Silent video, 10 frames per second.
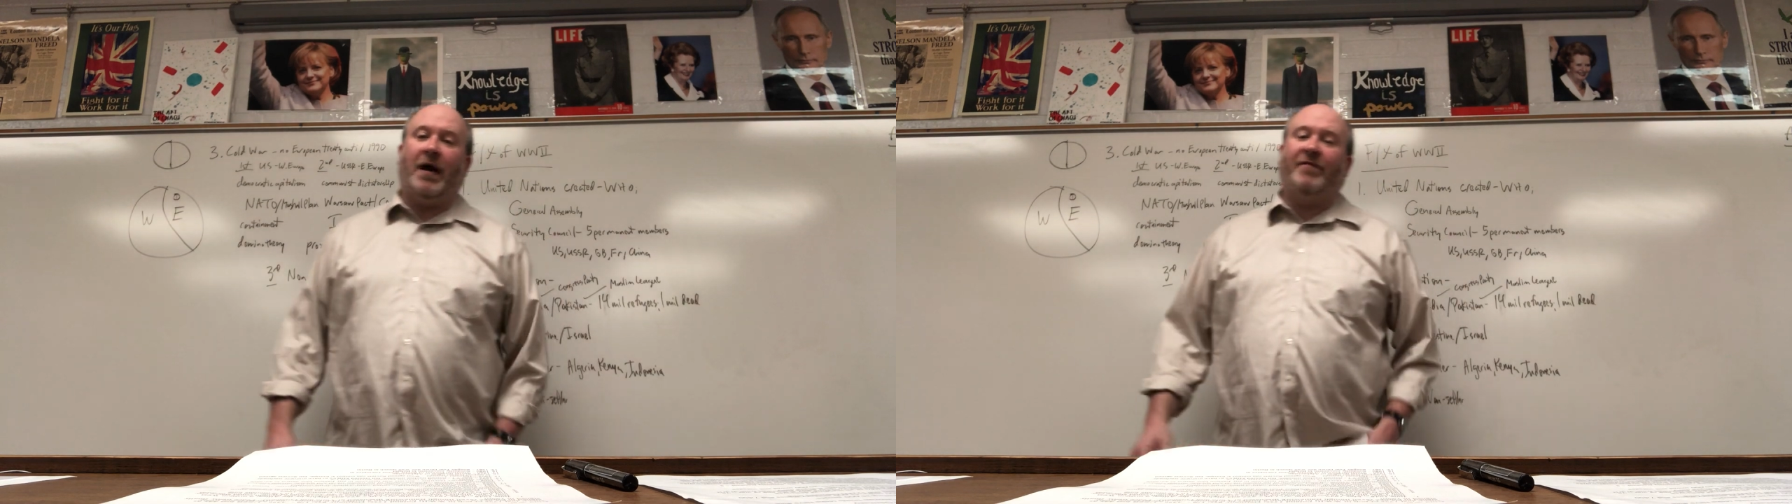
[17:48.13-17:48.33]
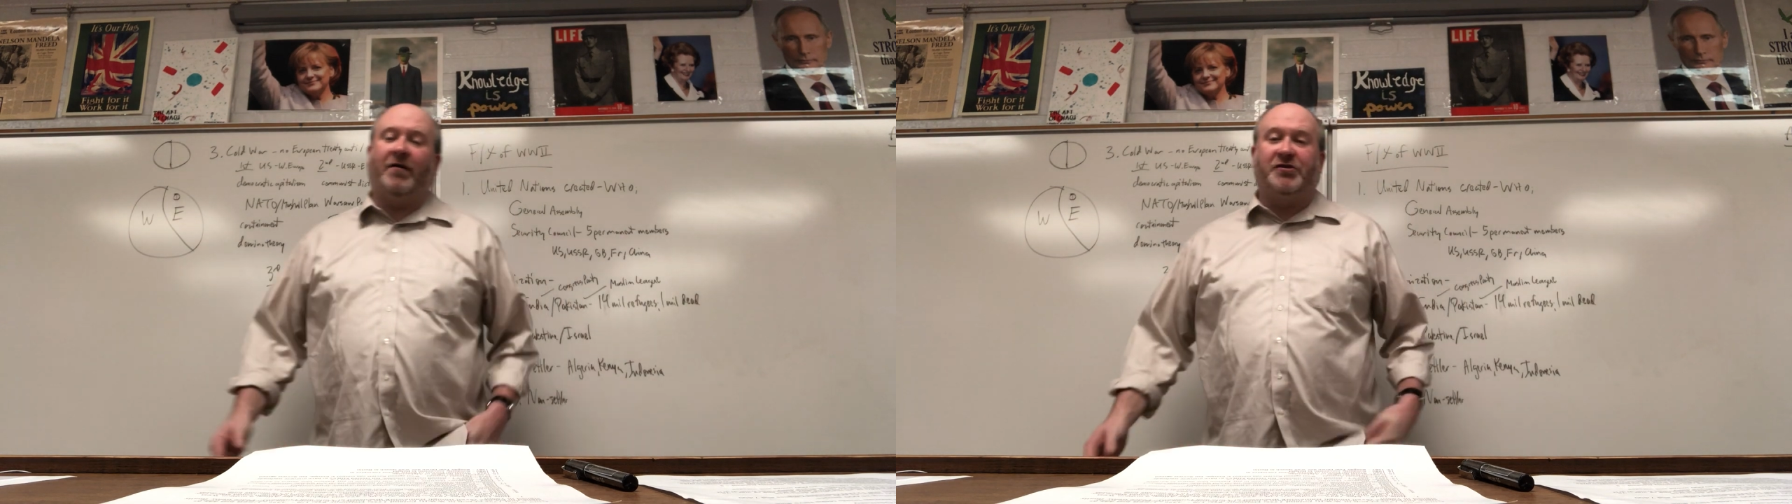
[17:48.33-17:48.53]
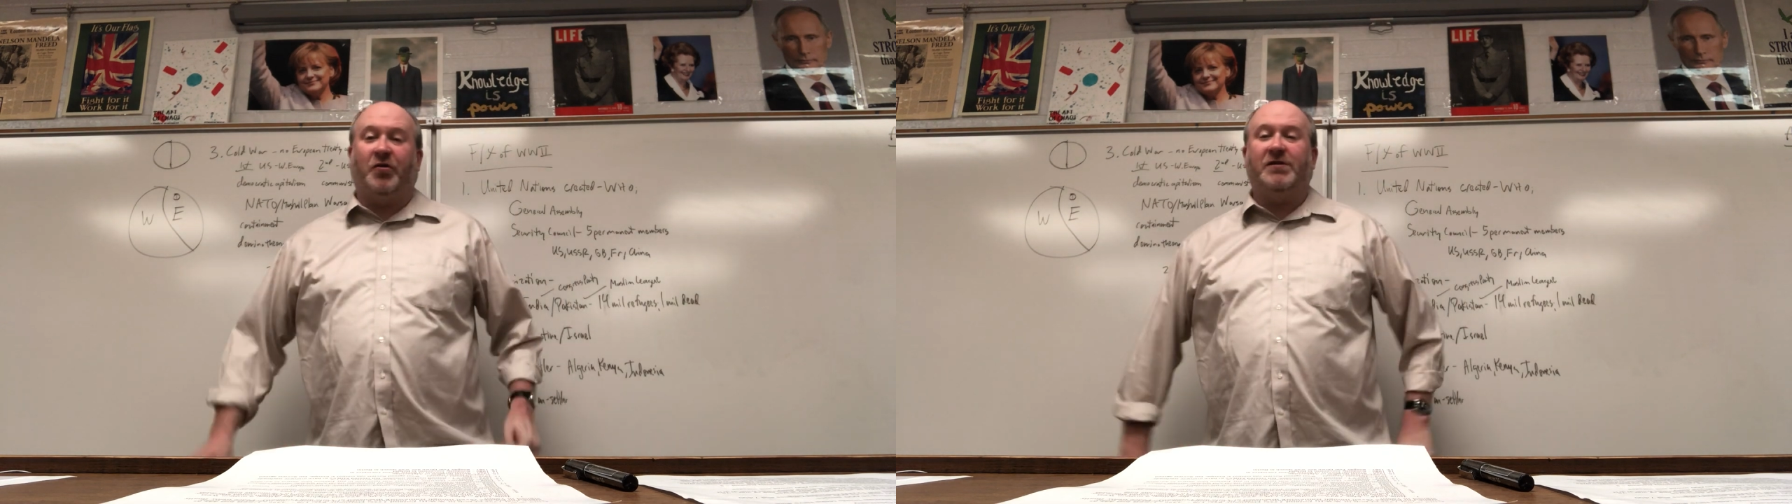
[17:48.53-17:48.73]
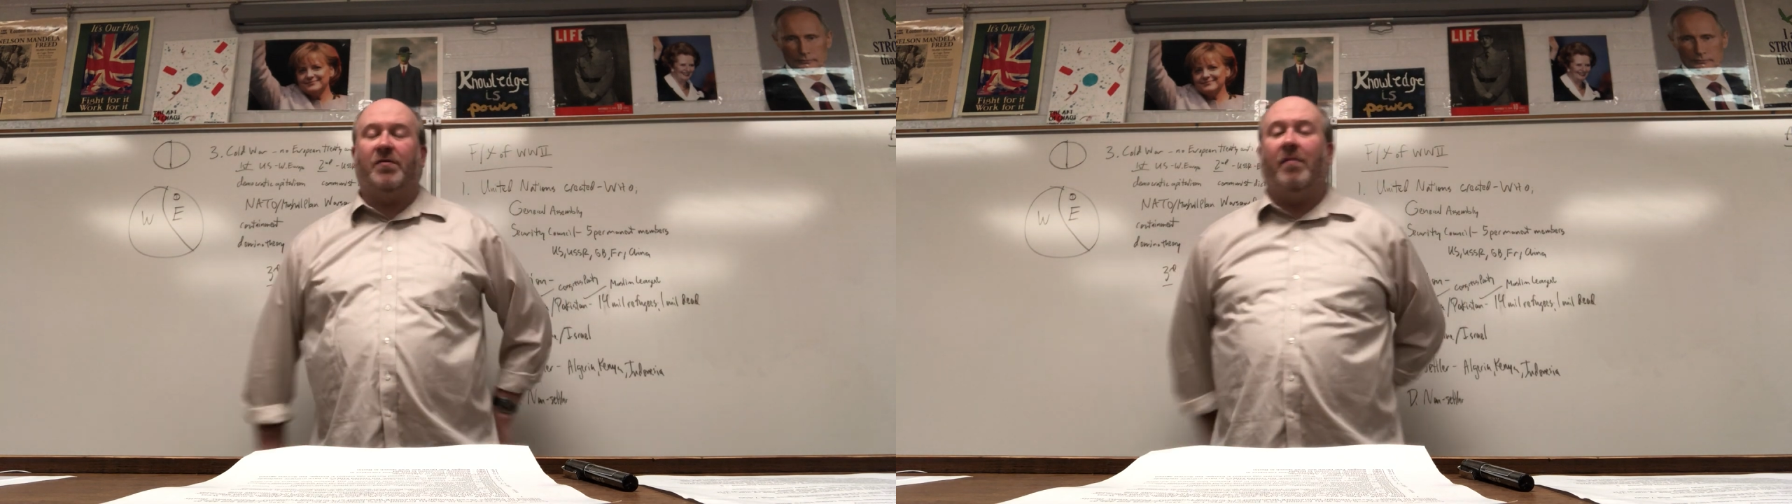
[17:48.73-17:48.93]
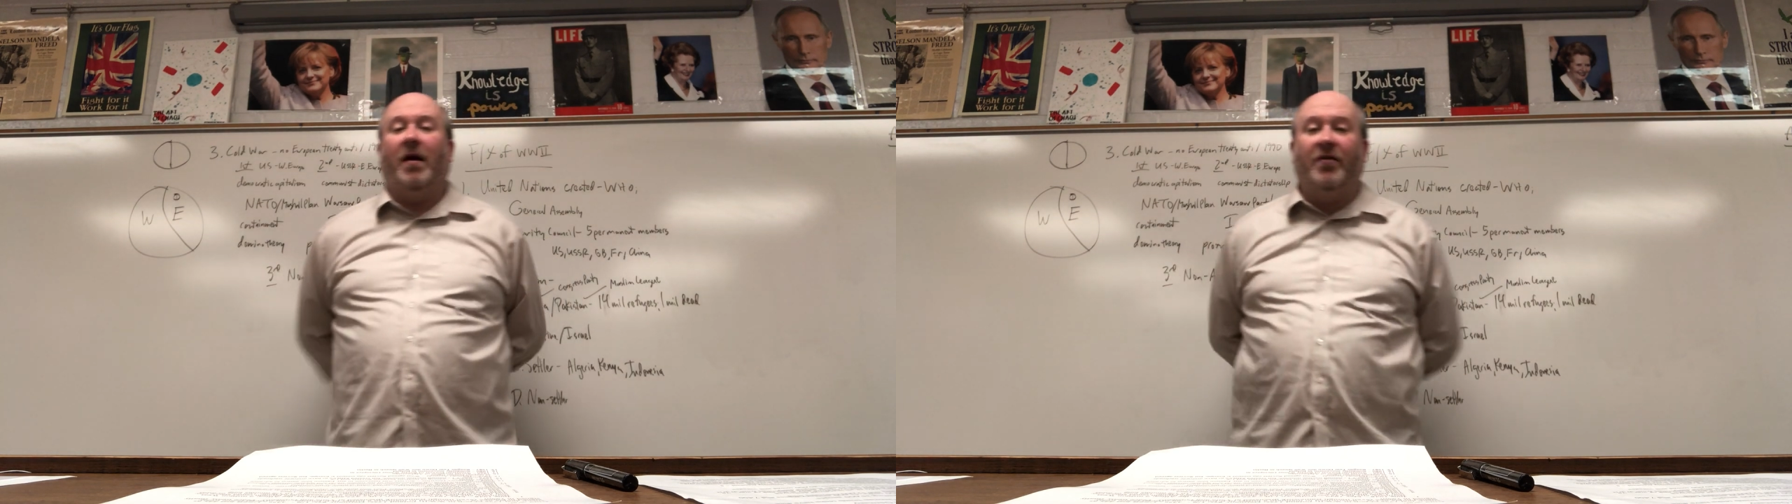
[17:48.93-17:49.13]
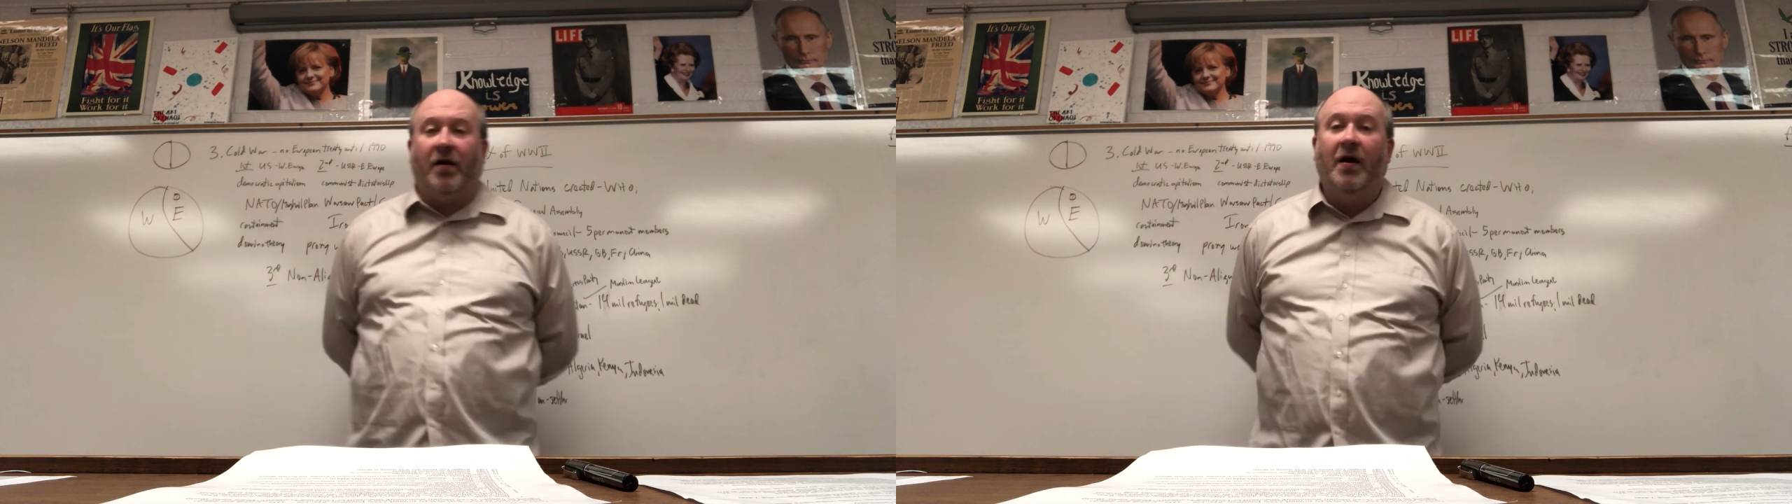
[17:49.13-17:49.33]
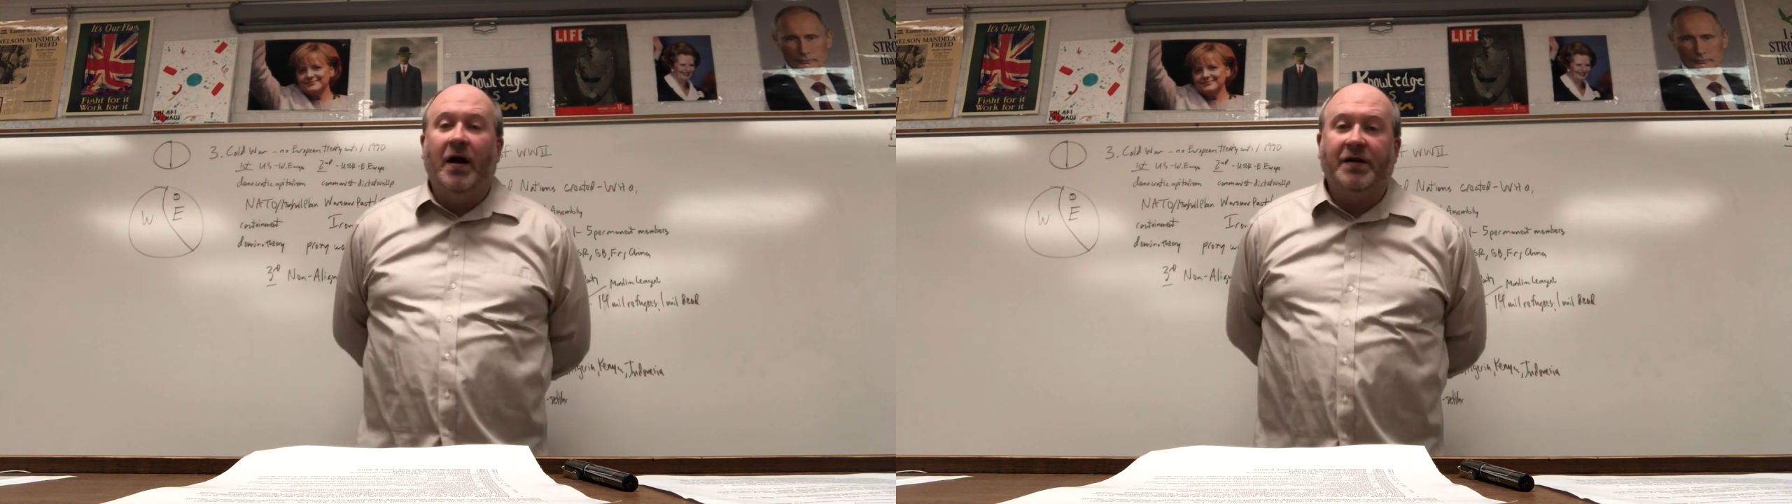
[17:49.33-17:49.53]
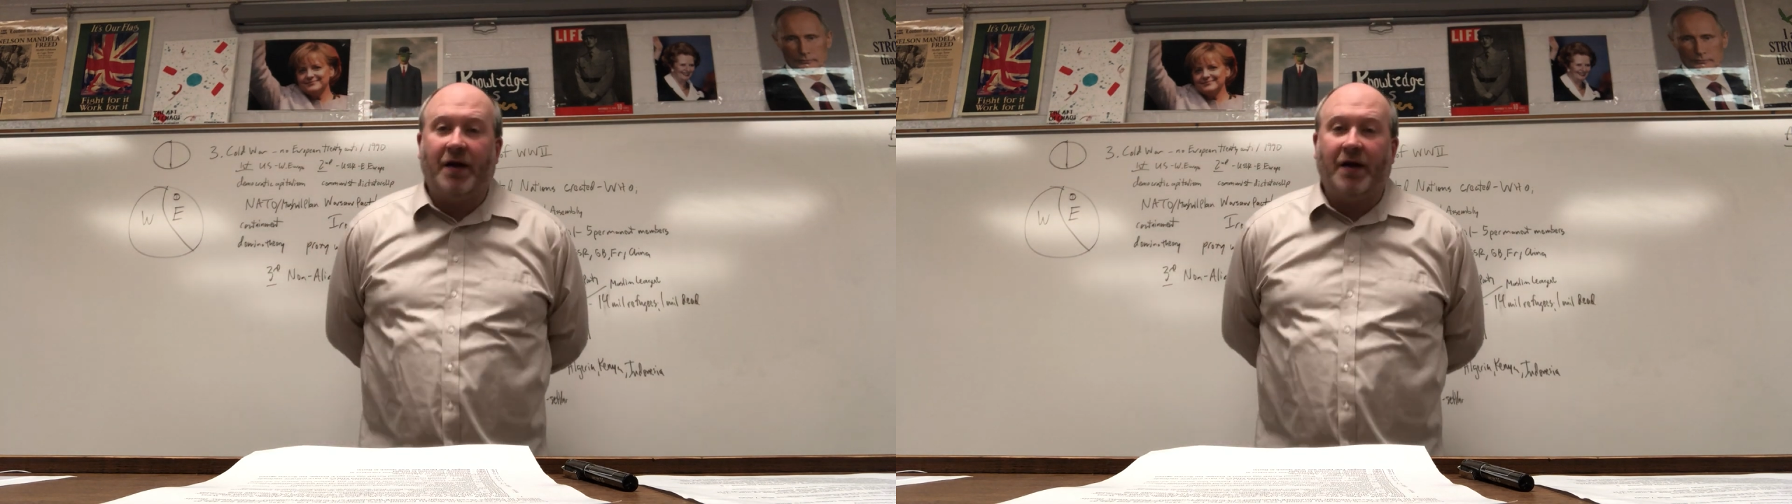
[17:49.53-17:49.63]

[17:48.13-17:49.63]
I've heard stories of my mother